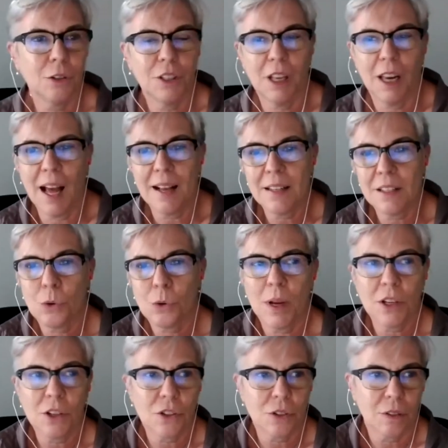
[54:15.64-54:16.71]
The last
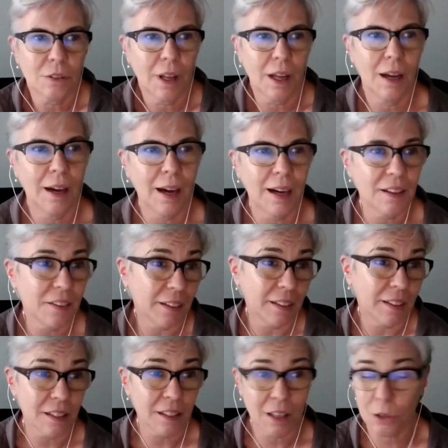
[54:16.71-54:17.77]
question. Uh, I think
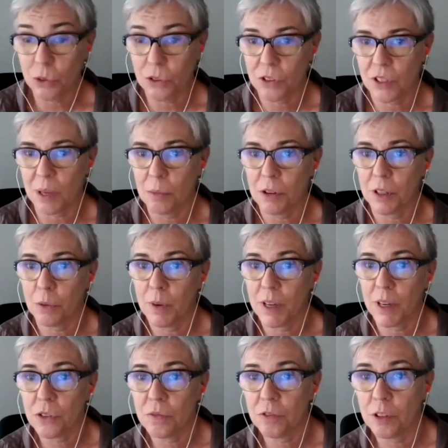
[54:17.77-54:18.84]
this is a good summary
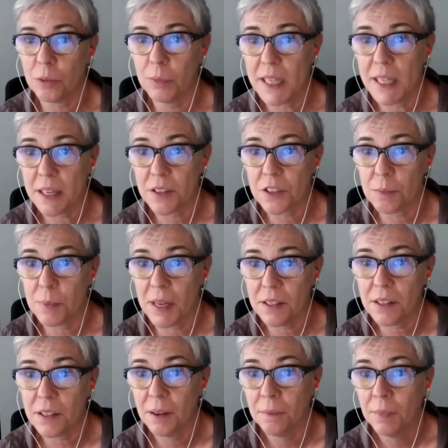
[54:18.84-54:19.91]
question from Lisa
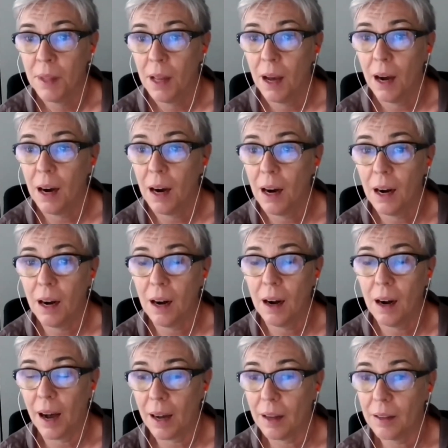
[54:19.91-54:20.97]
Smith. Uh,
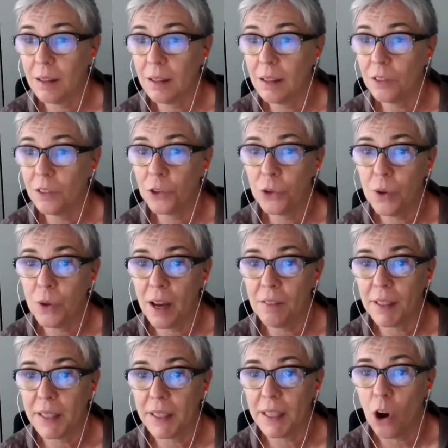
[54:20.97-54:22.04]
uh, do you have
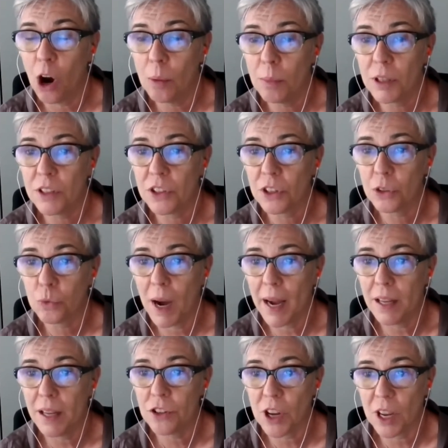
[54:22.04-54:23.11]
any comments on
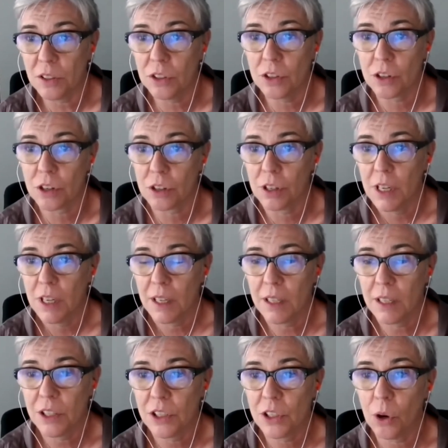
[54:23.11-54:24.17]
why gender
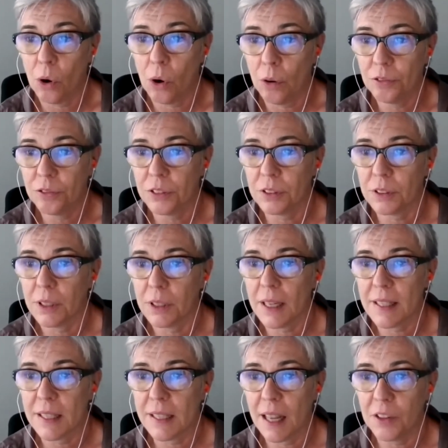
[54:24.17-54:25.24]
is so often a
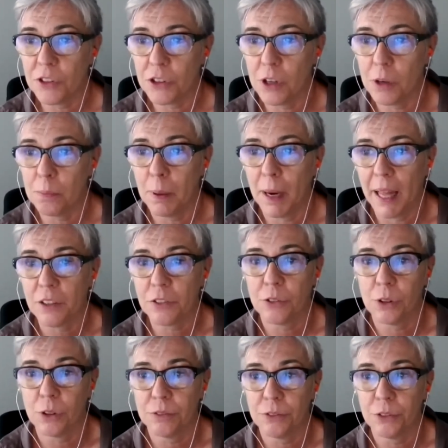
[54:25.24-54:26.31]
central
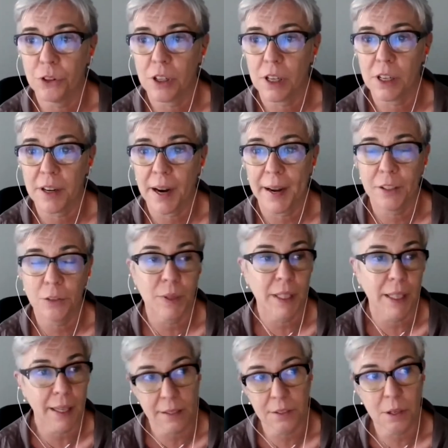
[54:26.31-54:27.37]
platform for
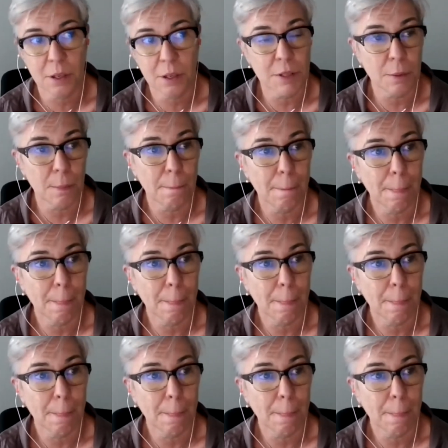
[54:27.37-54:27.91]
right-wing extremism?